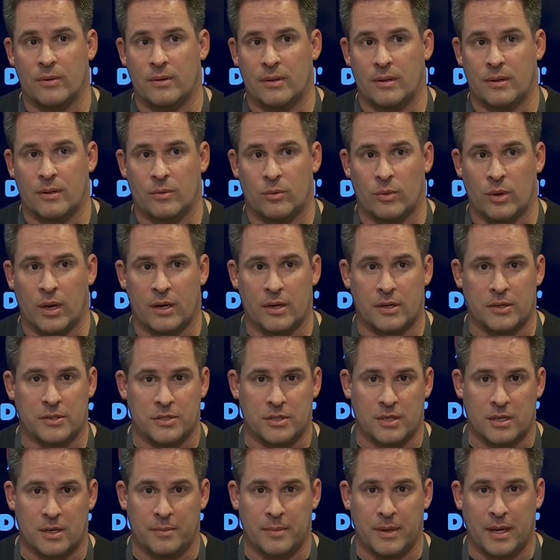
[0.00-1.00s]
The
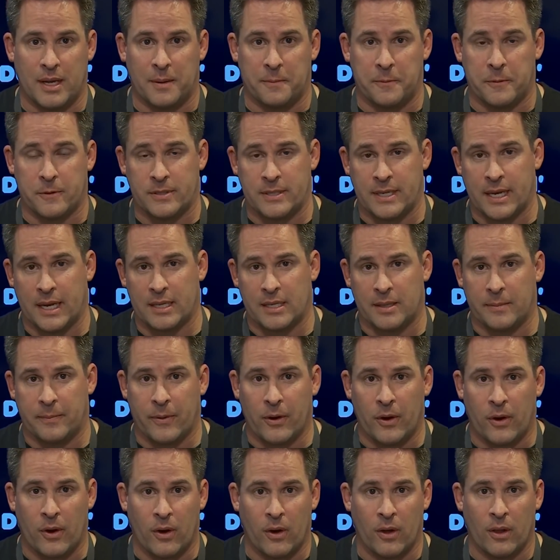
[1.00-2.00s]
runners are going to be able to protect the
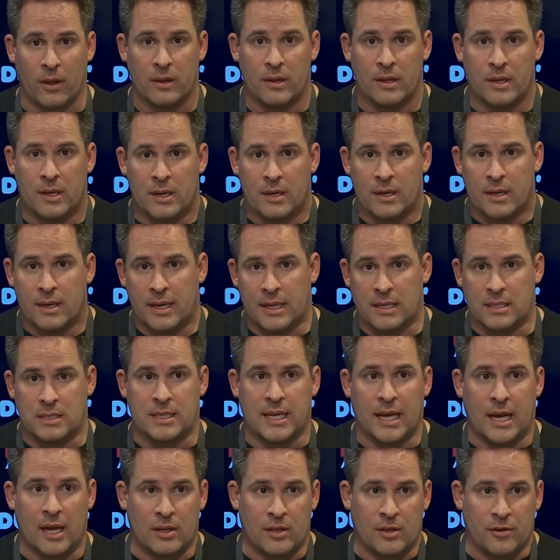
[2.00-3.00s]
ball and
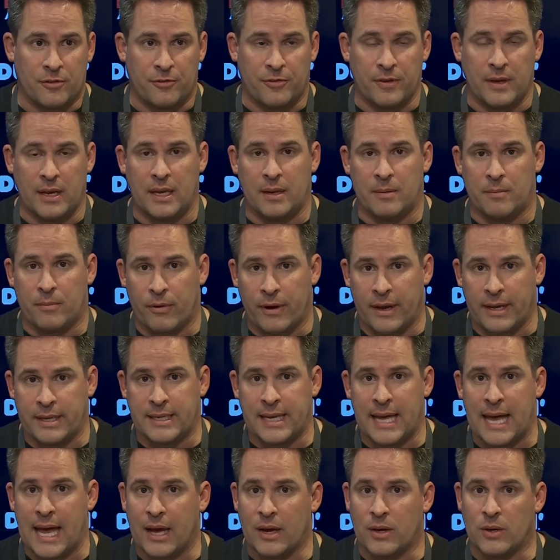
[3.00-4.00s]
stay on their feet and break
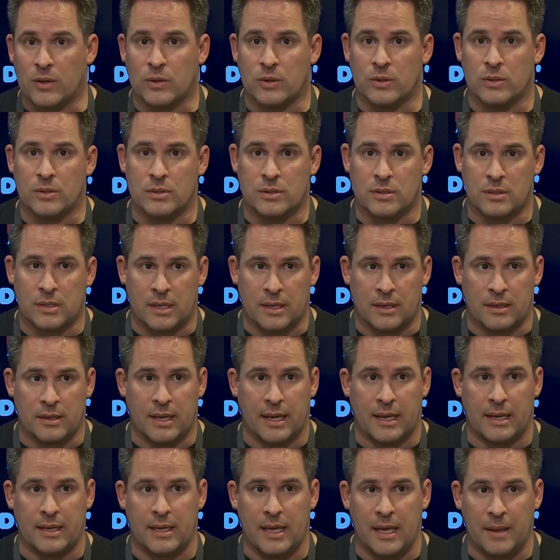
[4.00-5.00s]
tackles and,
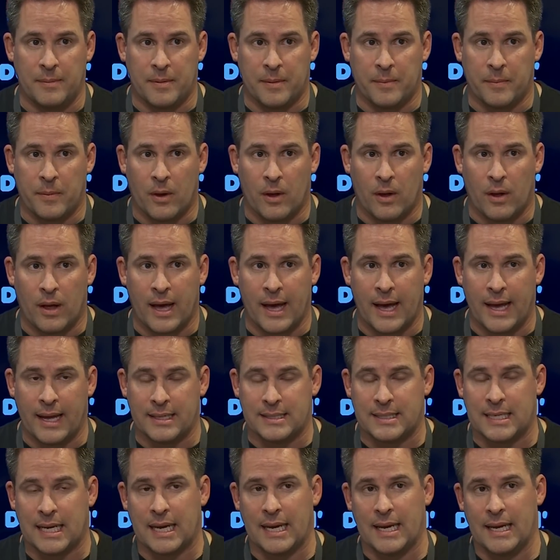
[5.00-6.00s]
and keep the ball high
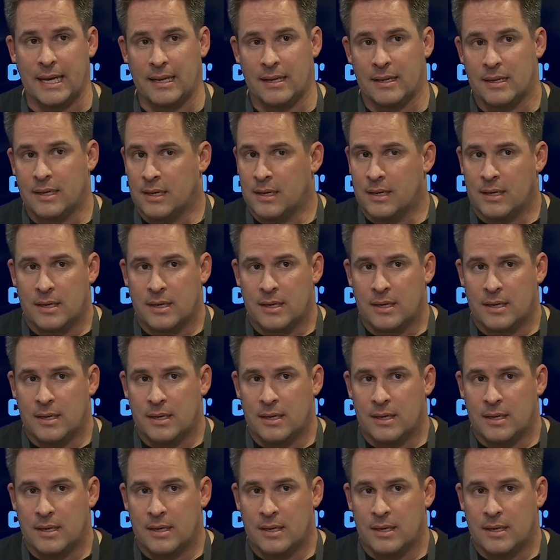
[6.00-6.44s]
and tight.